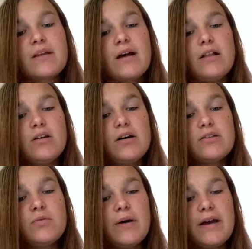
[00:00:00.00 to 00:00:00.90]
Along
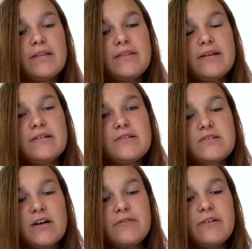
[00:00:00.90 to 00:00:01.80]
the way, they
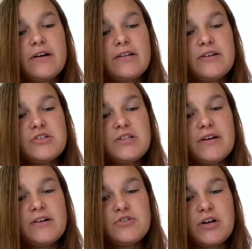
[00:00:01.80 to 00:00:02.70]
discover a
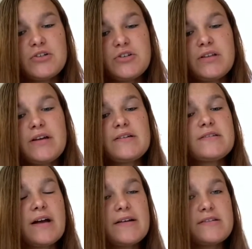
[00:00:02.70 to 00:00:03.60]
legendary treasure that is
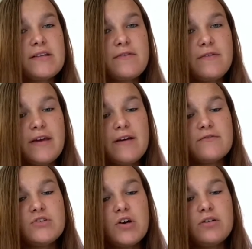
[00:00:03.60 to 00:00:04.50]
tied to the fate
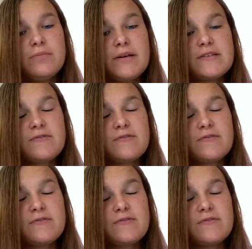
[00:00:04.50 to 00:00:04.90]
of John B.'s